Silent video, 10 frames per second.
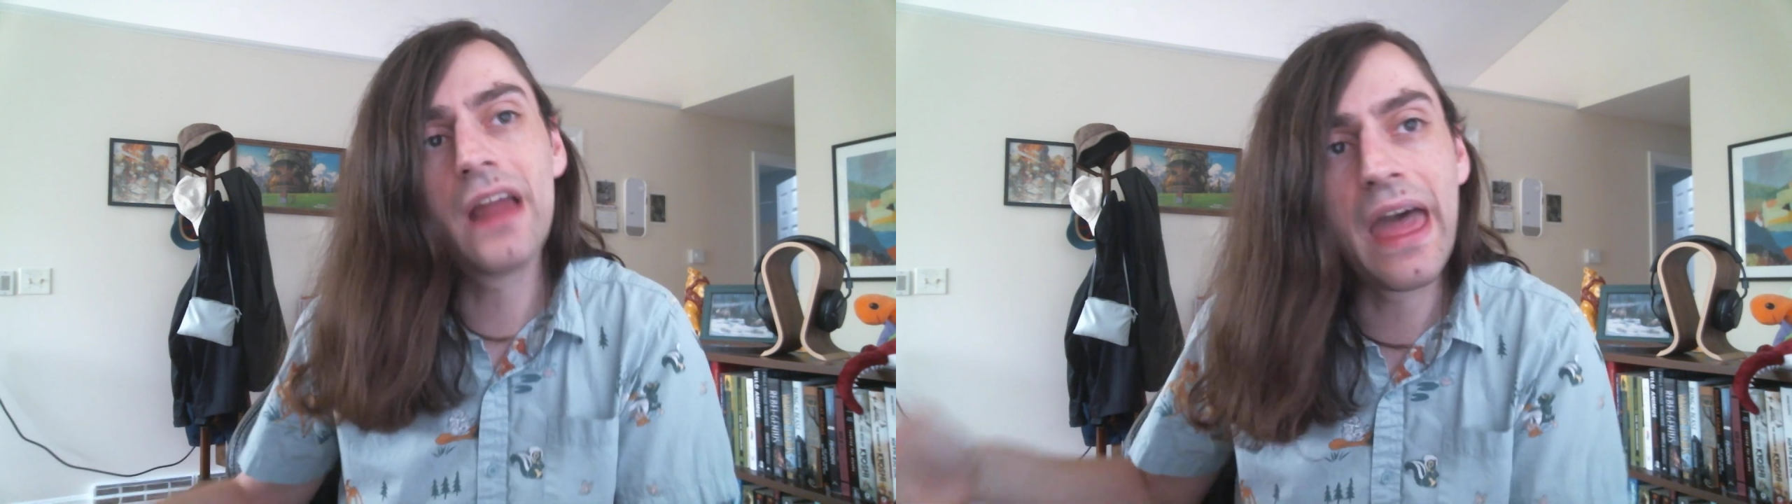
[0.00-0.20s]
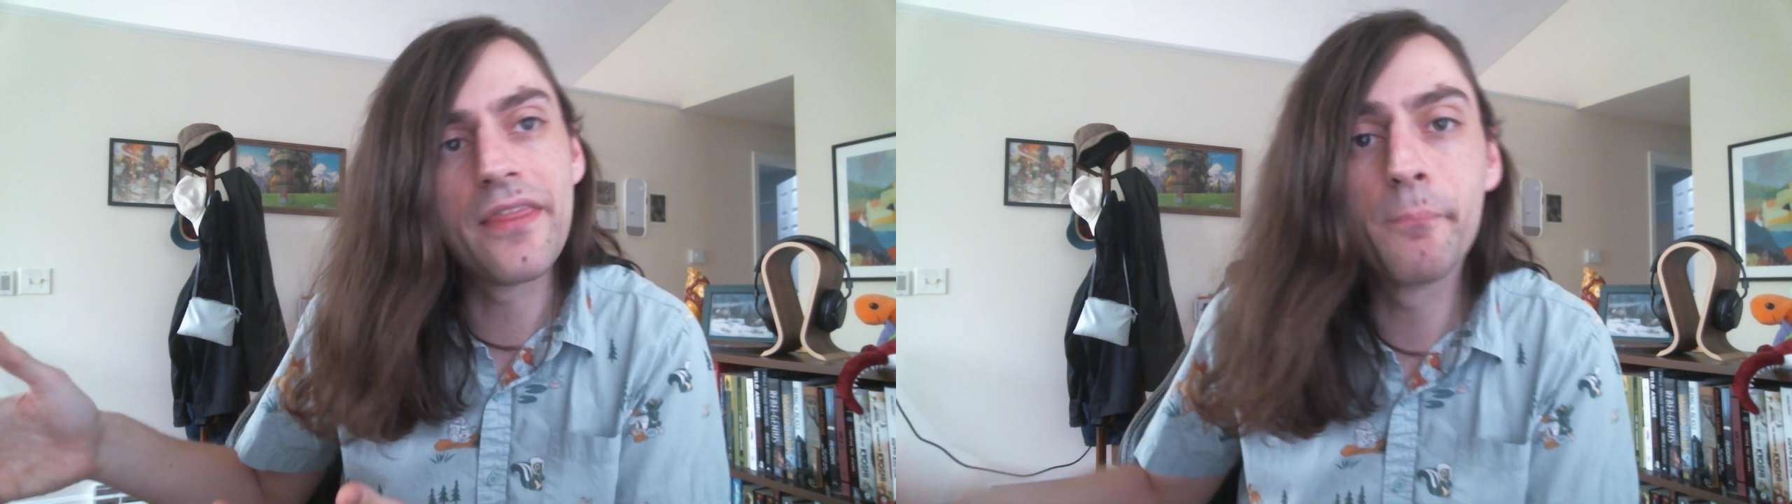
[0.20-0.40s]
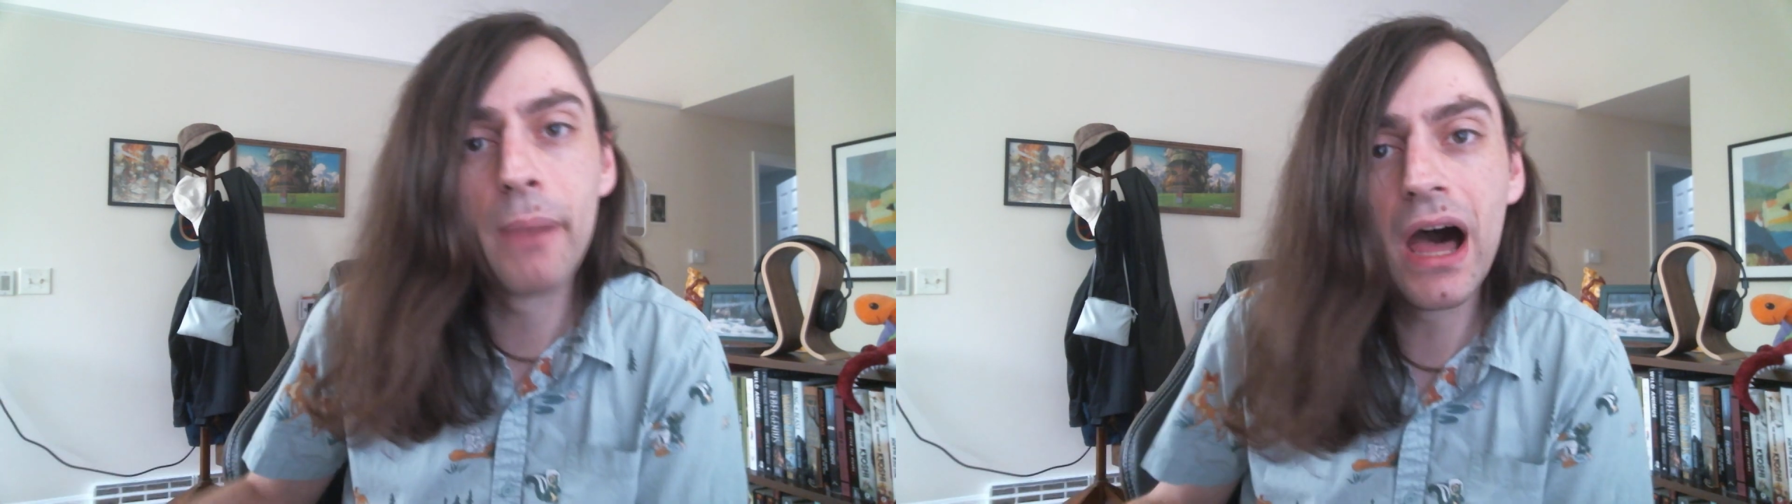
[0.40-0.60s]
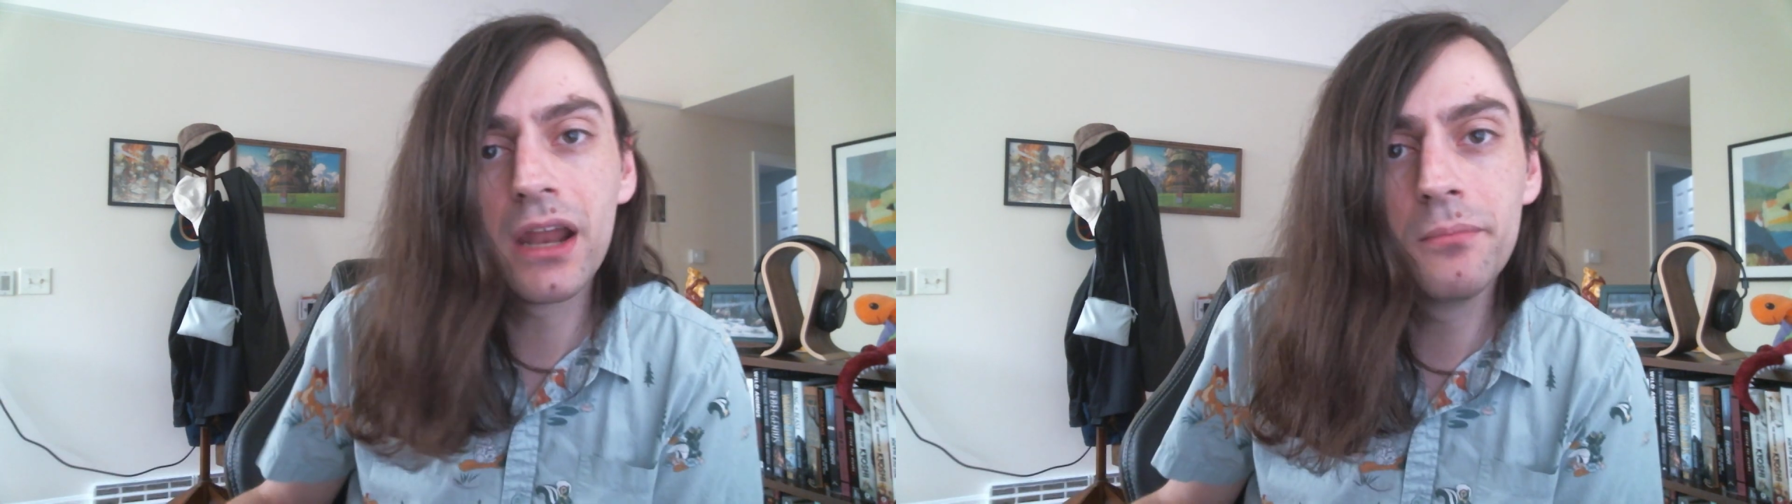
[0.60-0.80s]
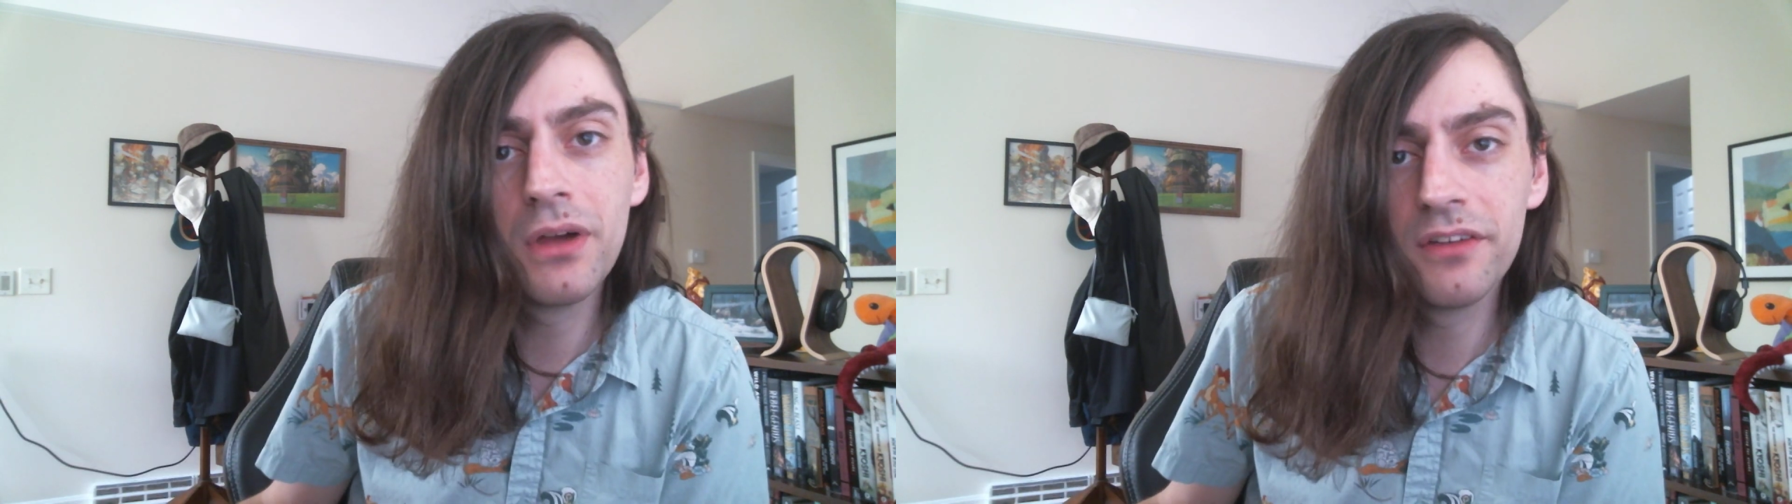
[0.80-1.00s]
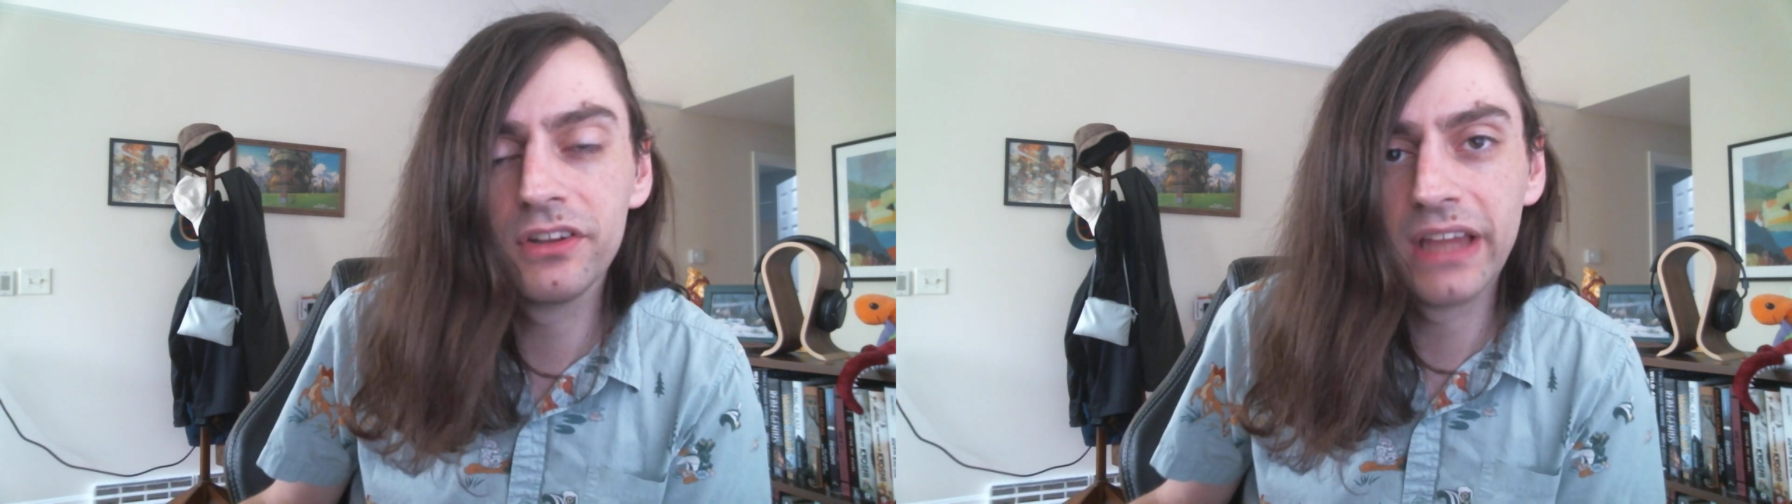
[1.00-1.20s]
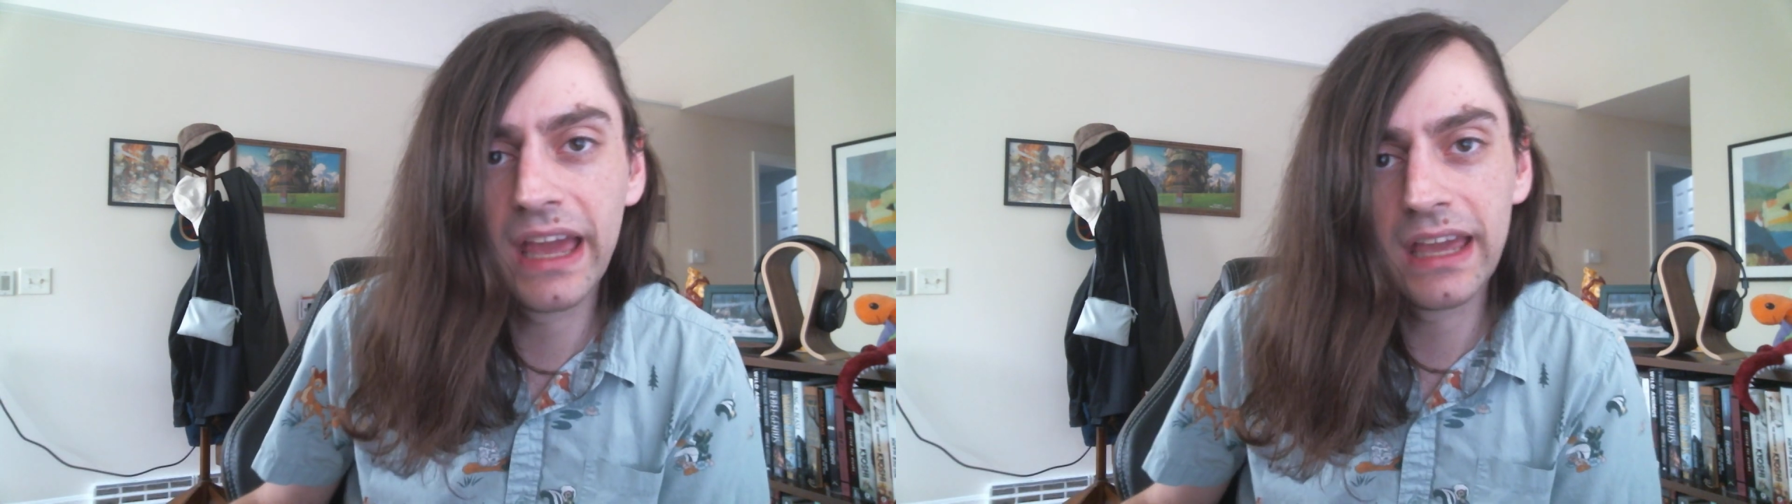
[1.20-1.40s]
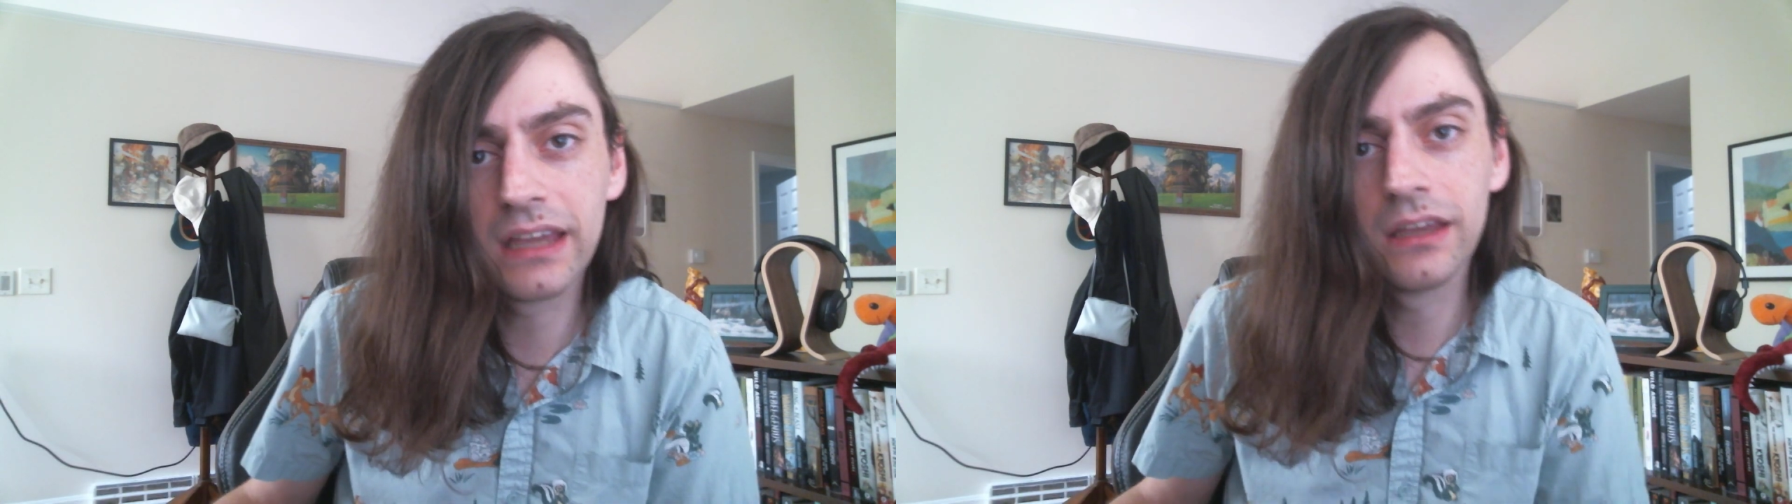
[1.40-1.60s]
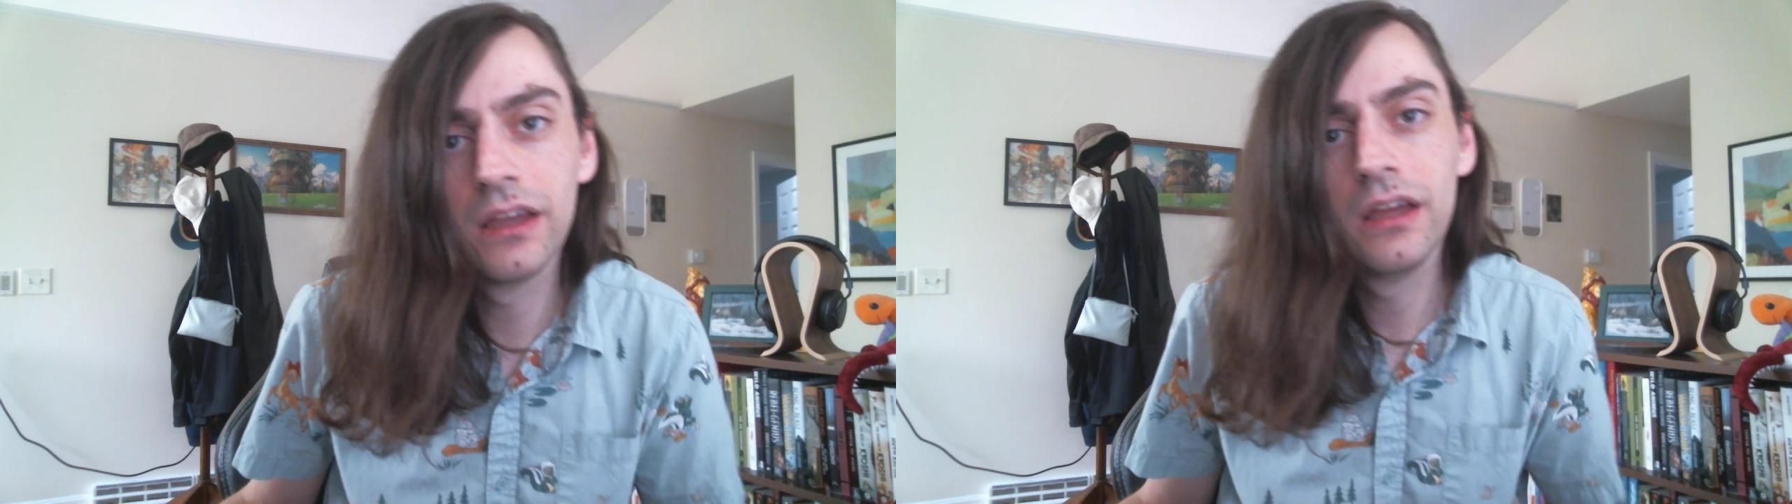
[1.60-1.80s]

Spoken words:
at the bottom of a lake,